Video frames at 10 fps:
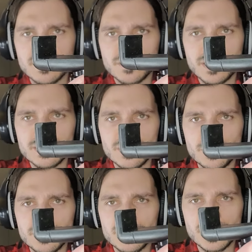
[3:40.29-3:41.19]
They're not
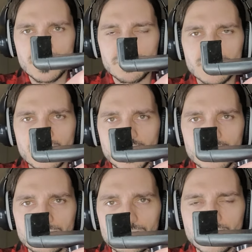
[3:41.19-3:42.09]
super cheap. They
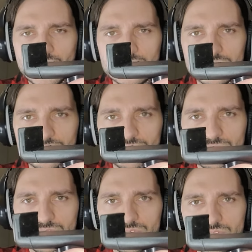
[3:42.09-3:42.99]
have lots of
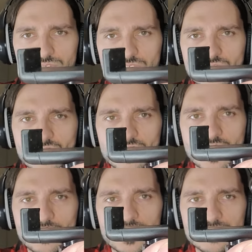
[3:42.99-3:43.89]
uh,
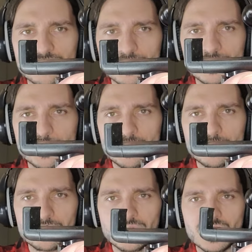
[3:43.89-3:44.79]
area for grip.